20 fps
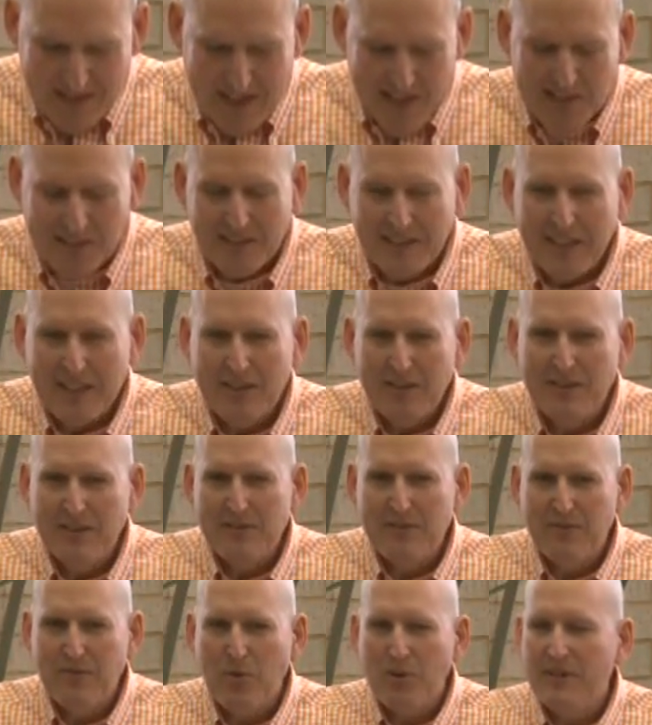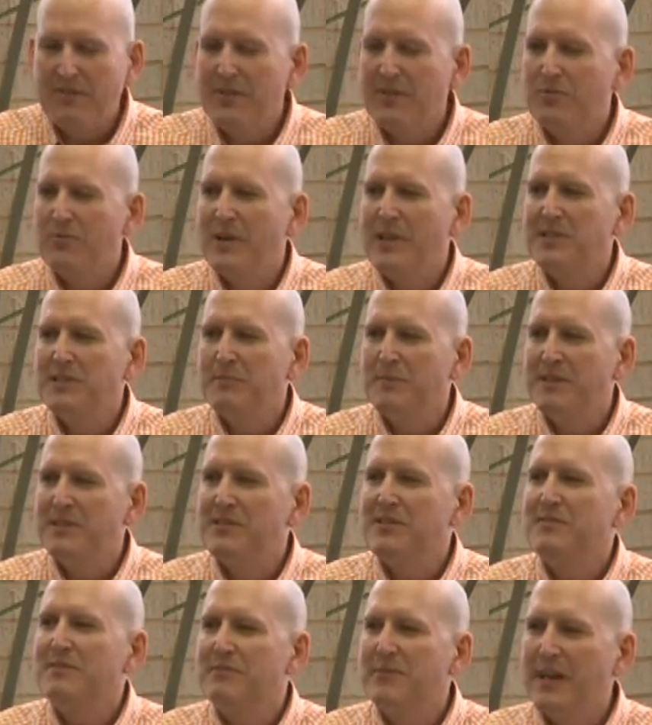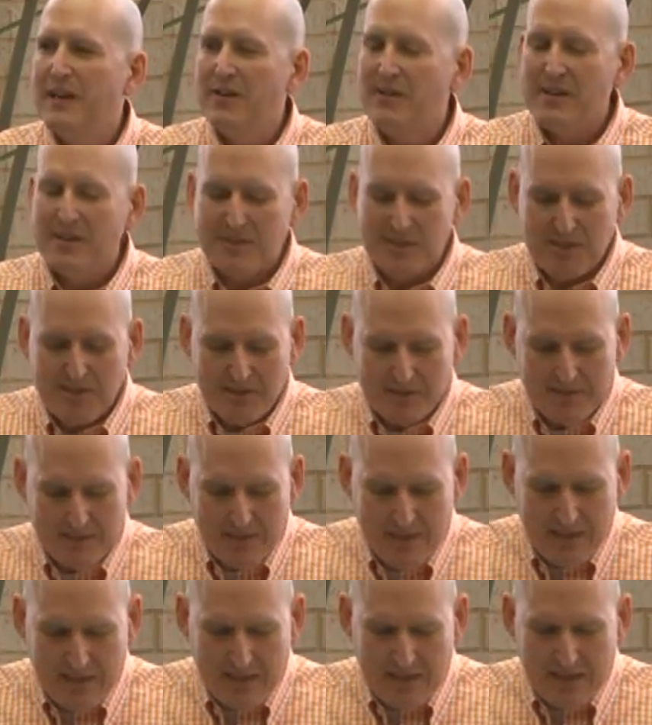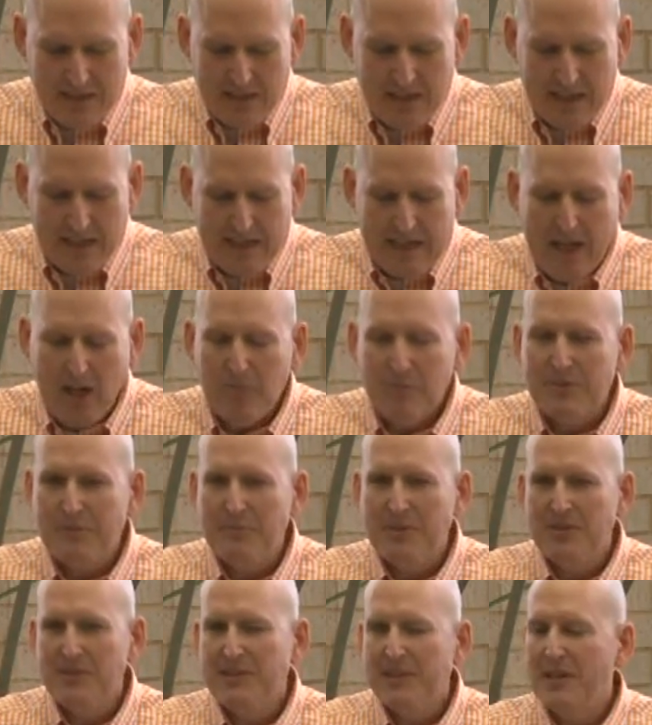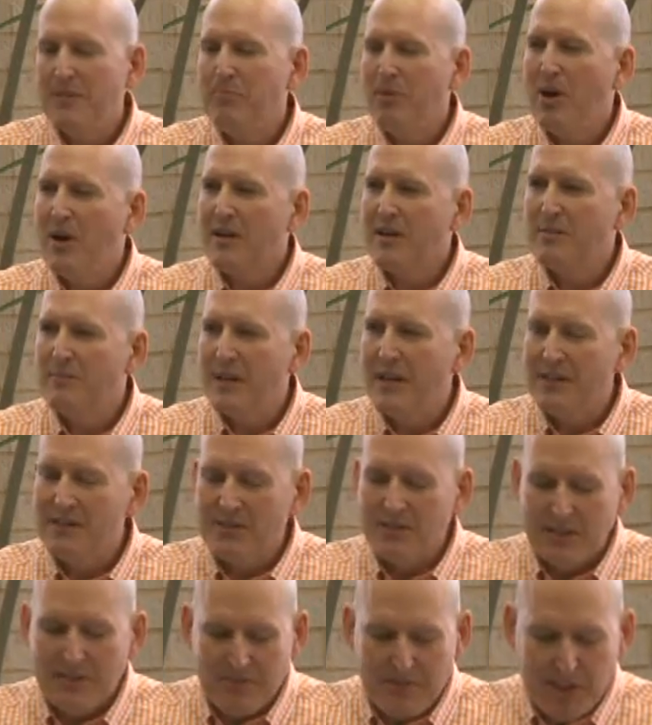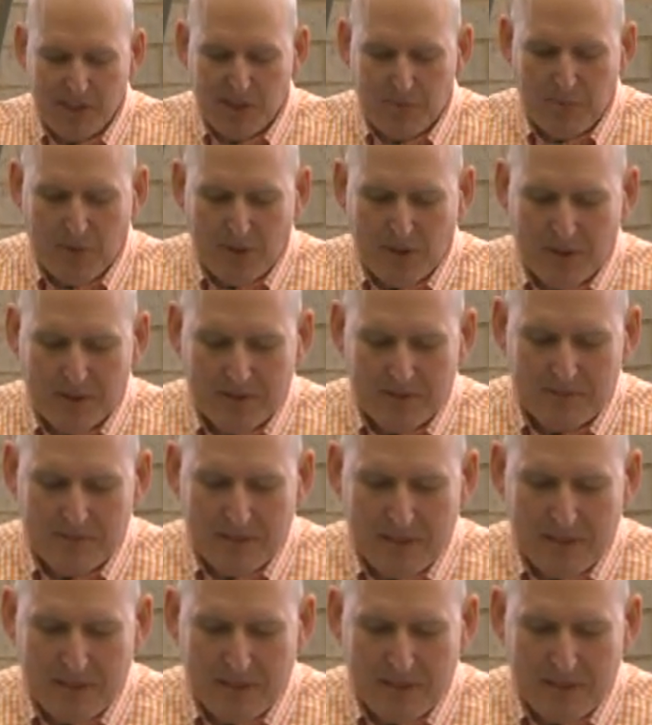as the leader of the 45th Regiment's veterans and helped the military park commander at Vicksburg